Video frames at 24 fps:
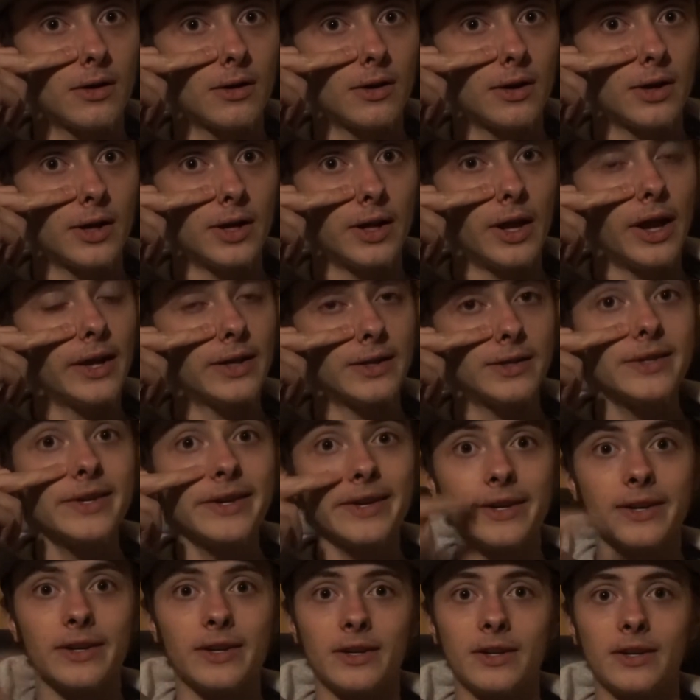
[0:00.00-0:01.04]
and that's
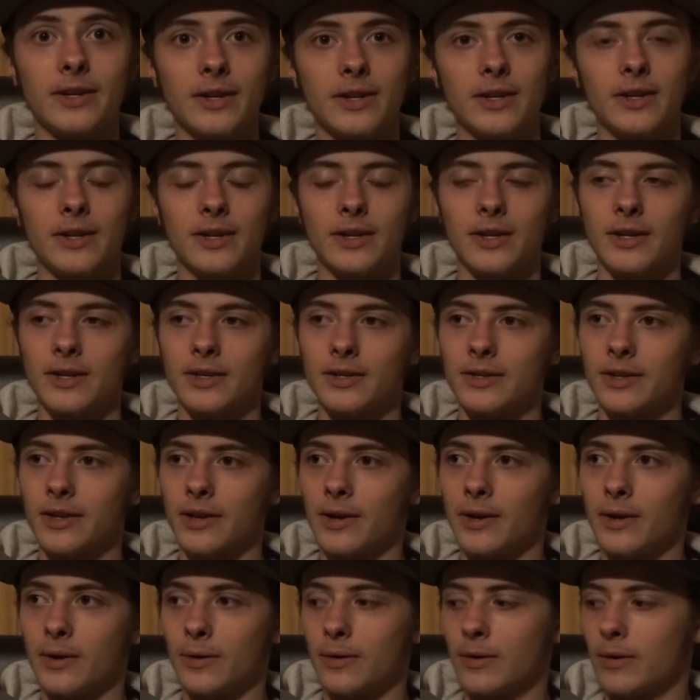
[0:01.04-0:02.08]
it.
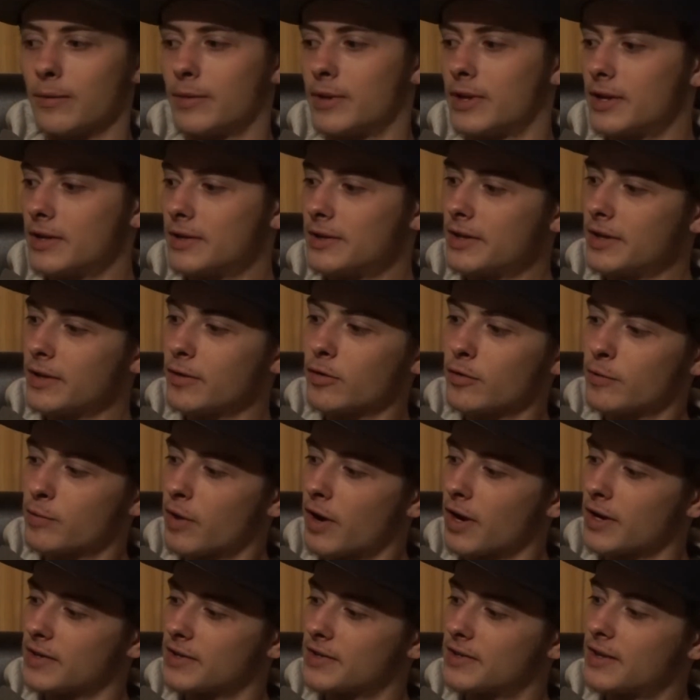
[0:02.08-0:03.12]
So, I mean, this thing was
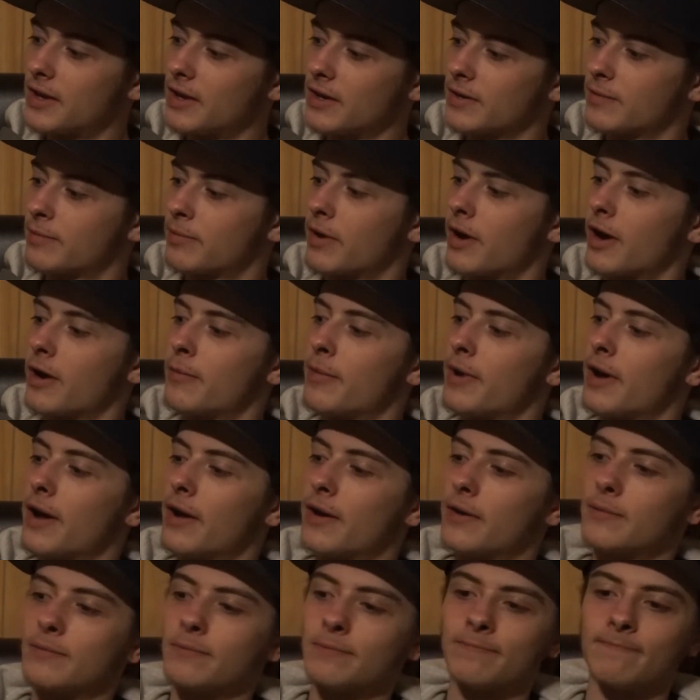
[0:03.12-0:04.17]
probably stuck
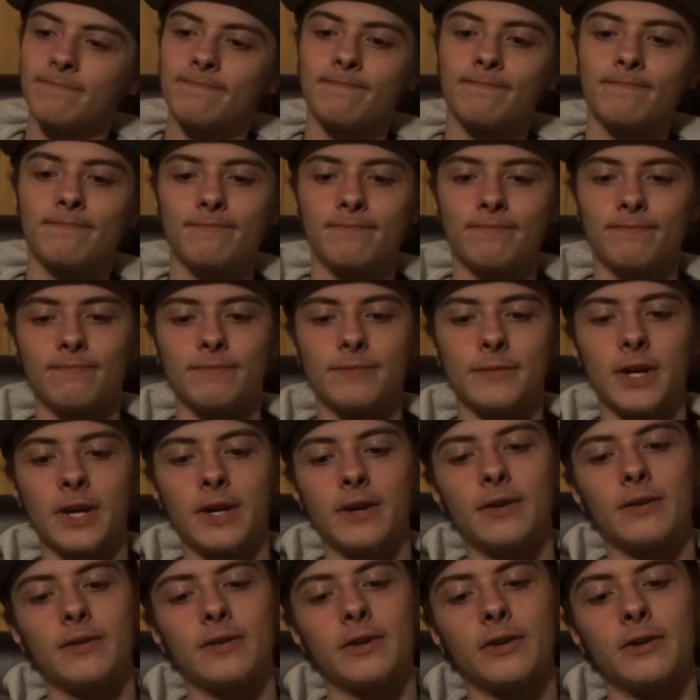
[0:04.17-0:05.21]
about, I
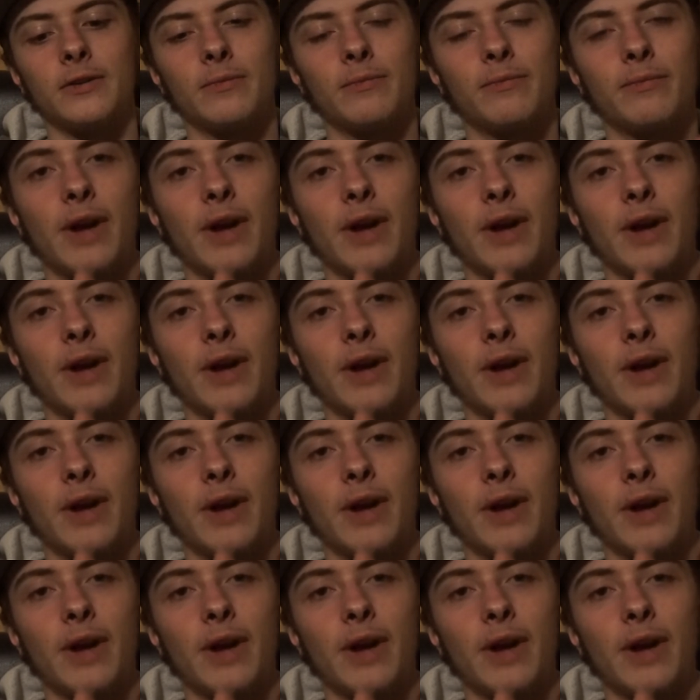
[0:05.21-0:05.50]
don't know,